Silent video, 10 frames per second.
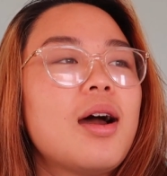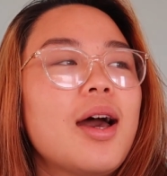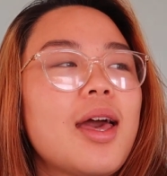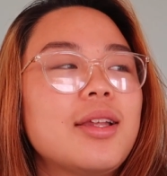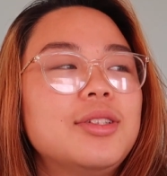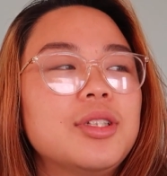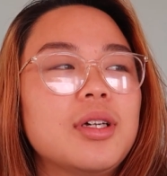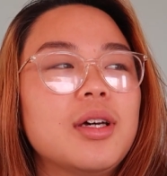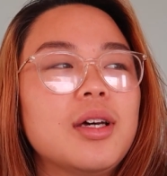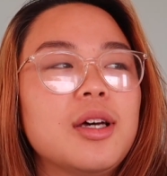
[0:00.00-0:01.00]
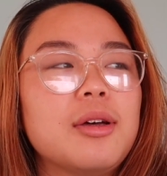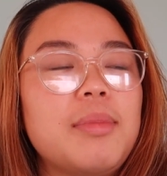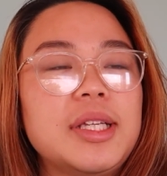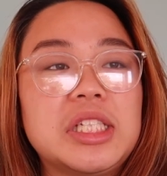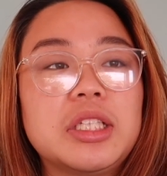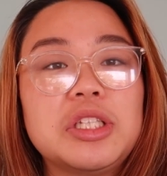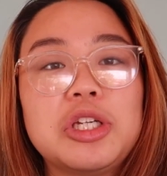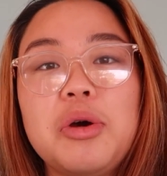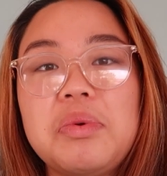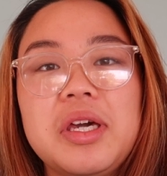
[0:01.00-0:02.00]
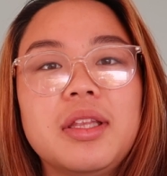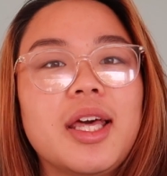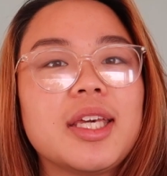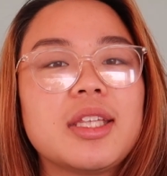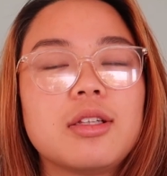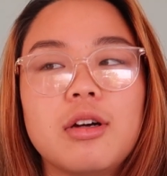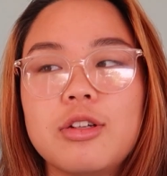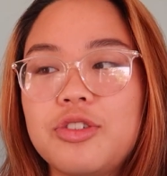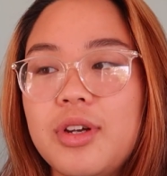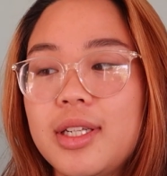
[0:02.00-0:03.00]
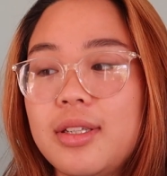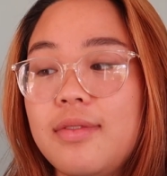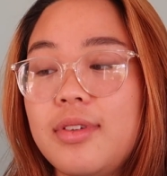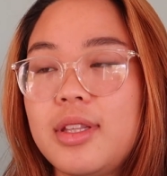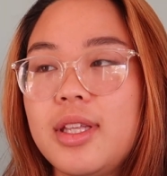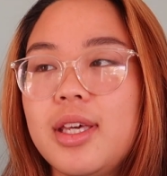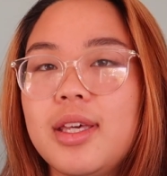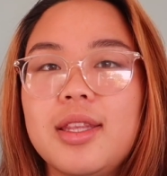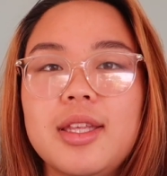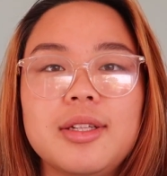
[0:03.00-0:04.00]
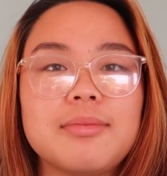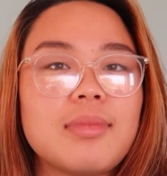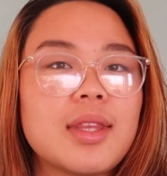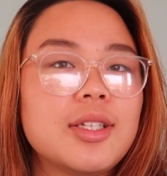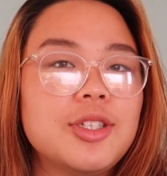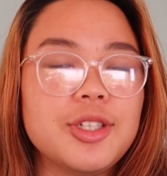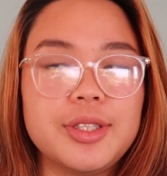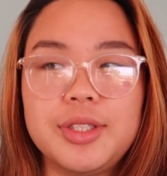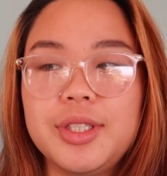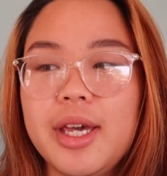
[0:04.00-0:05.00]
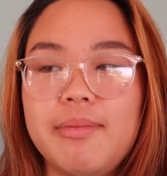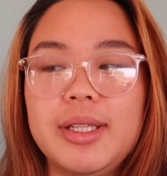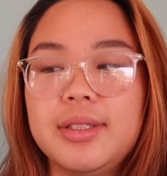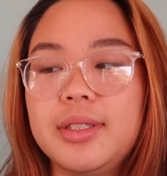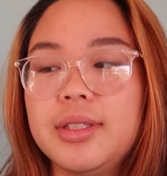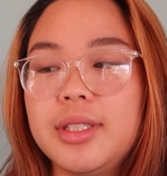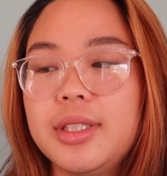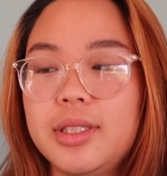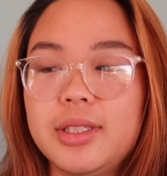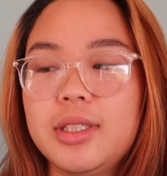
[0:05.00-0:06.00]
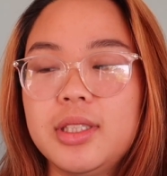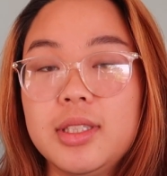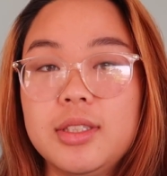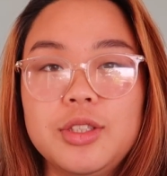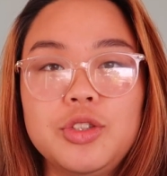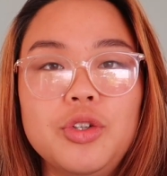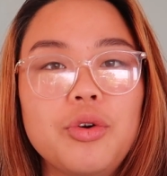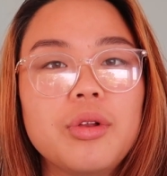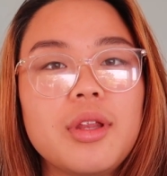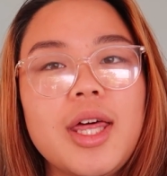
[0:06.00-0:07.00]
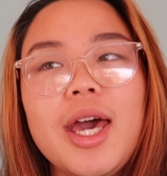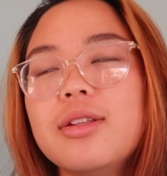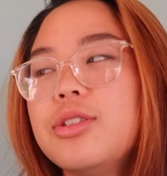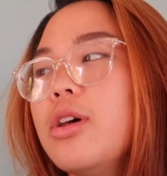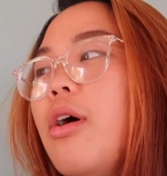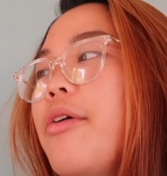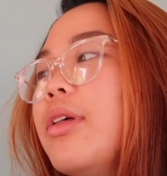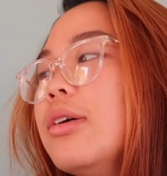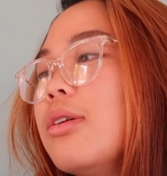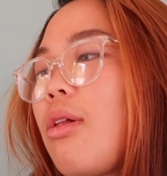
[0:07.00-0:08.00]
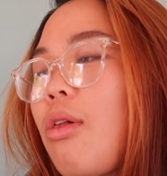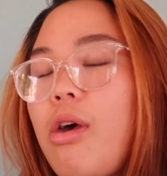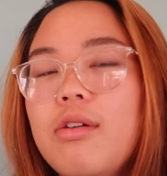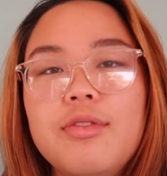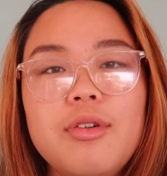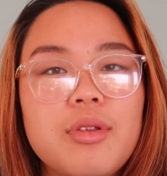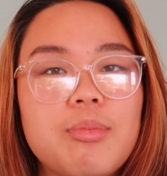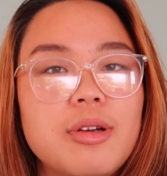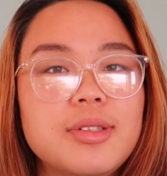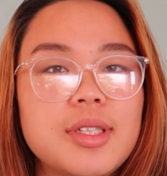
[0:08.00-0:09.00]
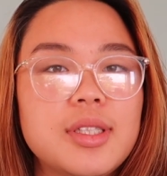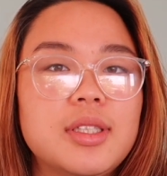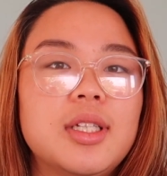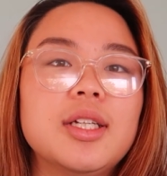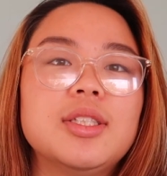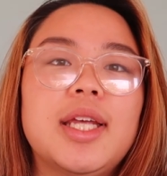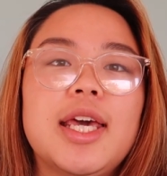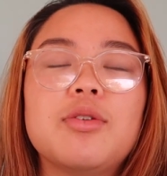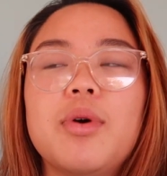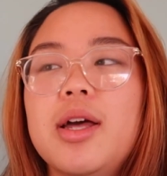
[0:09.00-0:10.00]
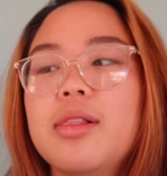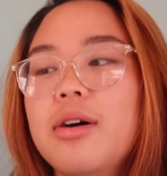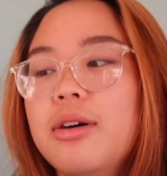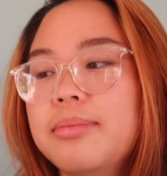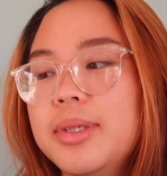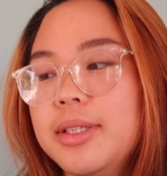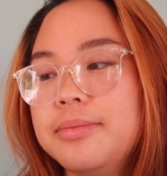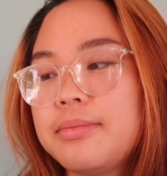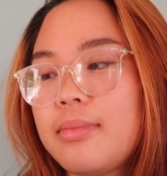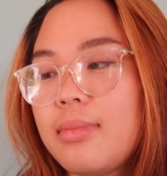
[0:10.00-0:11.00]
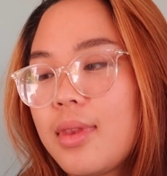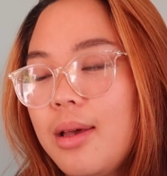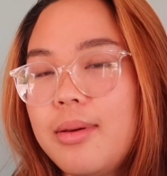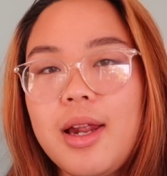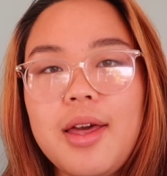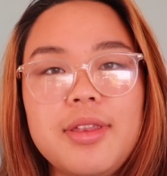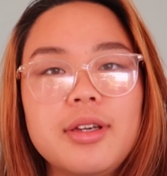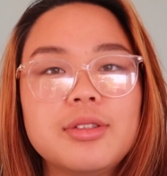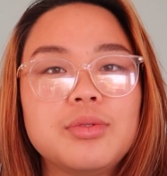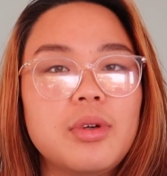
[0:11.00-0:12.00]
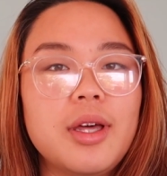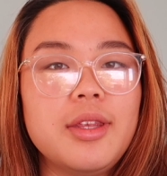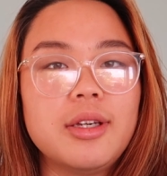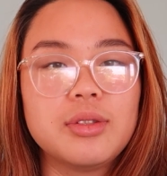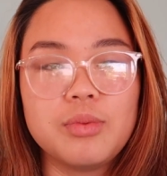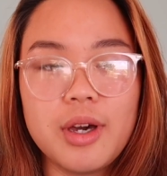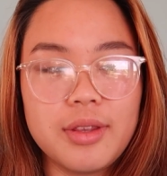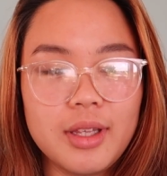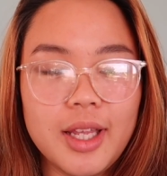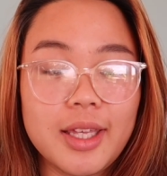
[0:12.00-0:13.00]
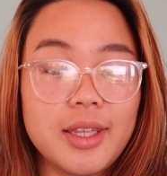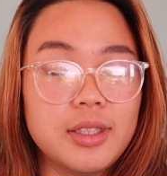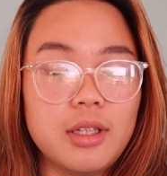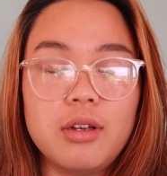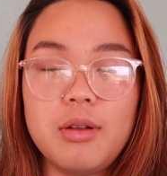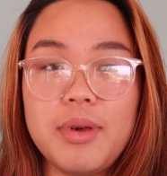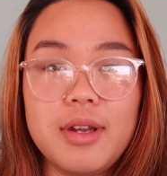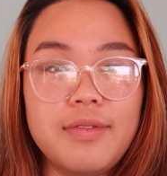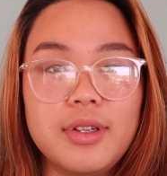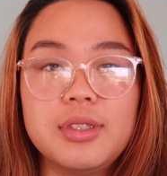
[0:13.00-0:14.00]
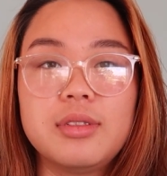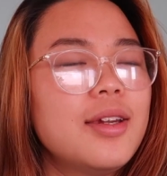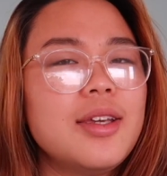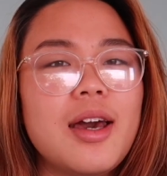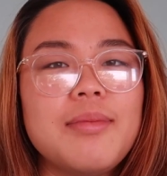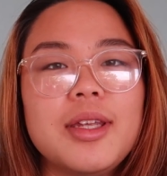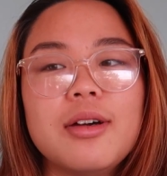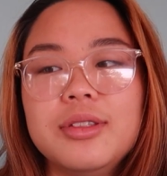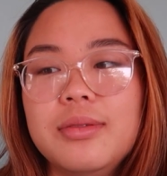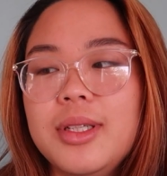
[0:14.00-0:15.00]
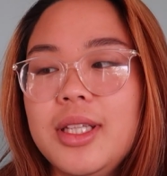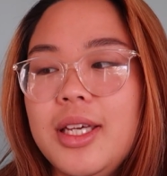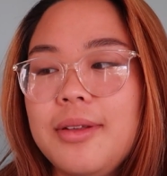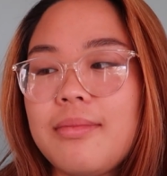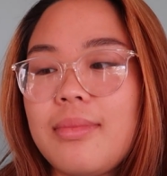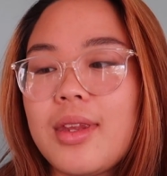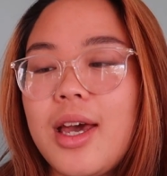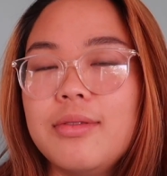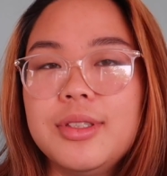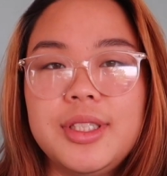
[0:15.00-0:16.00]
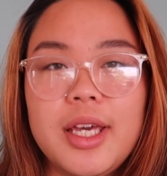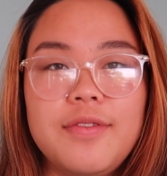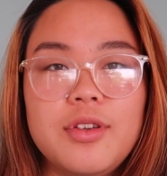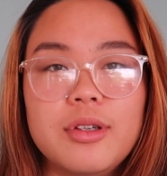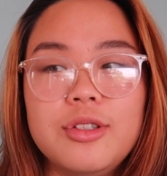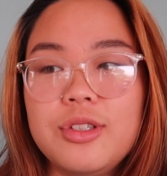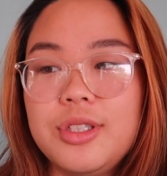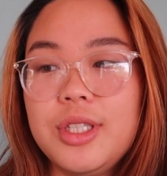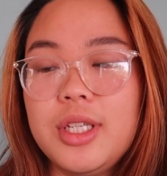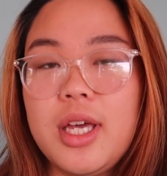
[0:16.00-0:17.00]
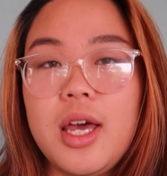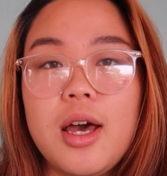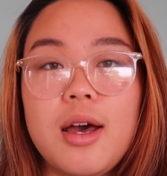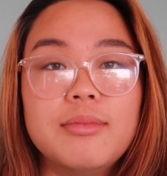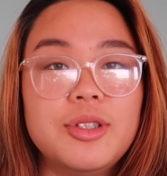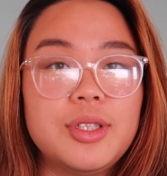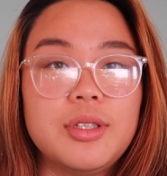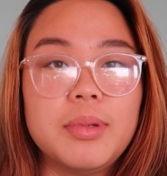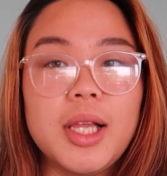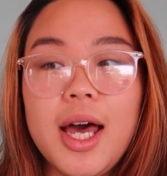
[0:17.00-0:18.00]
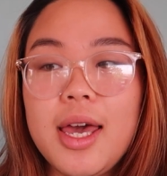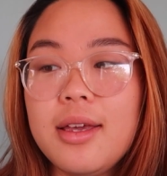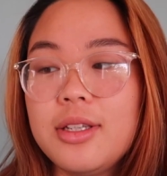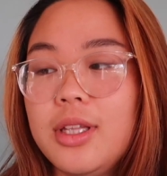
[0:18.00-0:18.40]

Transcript: I had to basically go in, like get the contract and everything, and then just, yeah, basically do all of that. So overall the process does take quite long, but I mean, I think it's worth it. Like, there's a lot of benefits, and yeah, I mean, ultimately I would say if you're interested, just apply.